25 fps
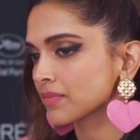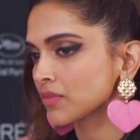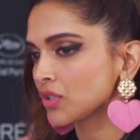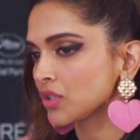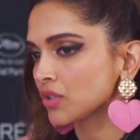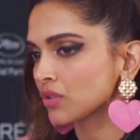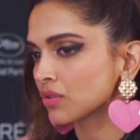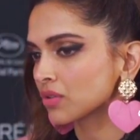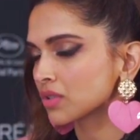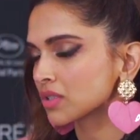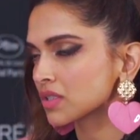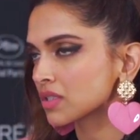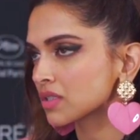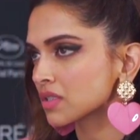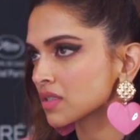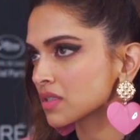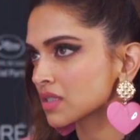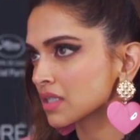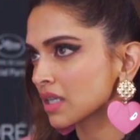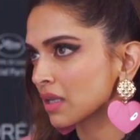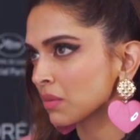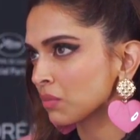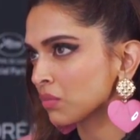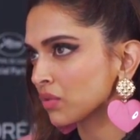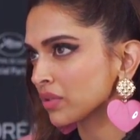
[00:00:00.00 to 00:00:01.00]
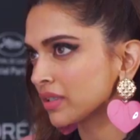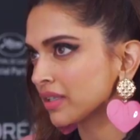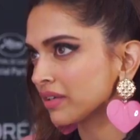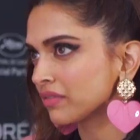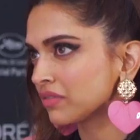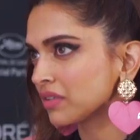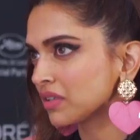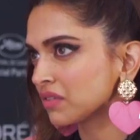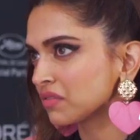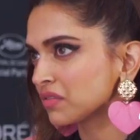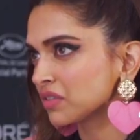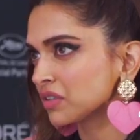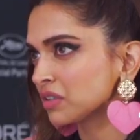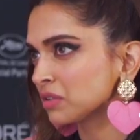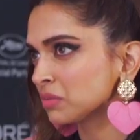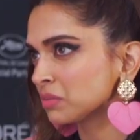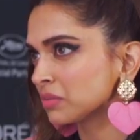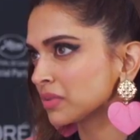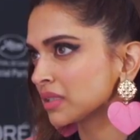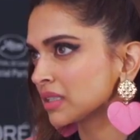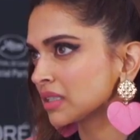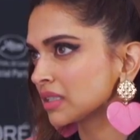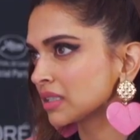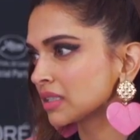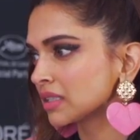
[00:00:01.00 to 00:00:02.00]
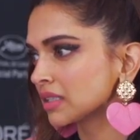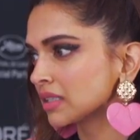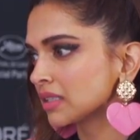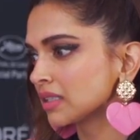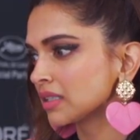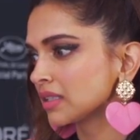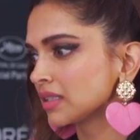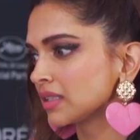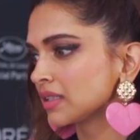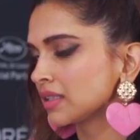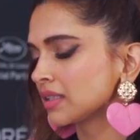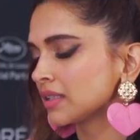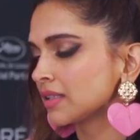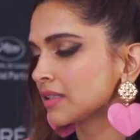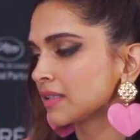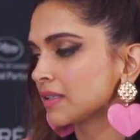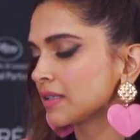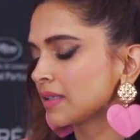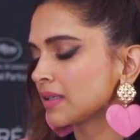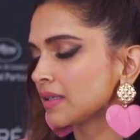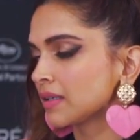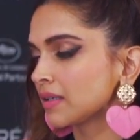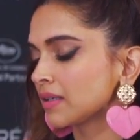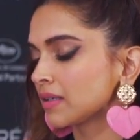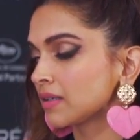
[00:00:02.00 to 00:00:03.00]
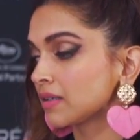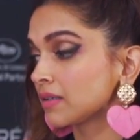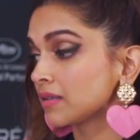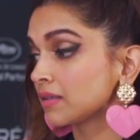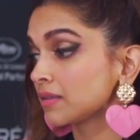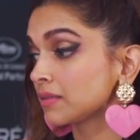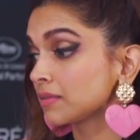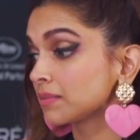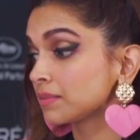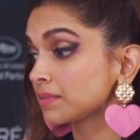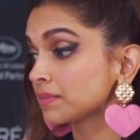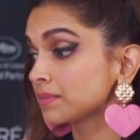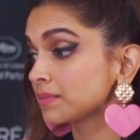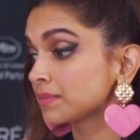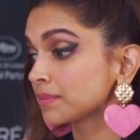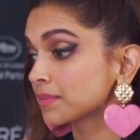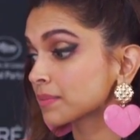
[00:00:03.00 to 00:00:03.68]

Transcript: you know, it's the same with every film. And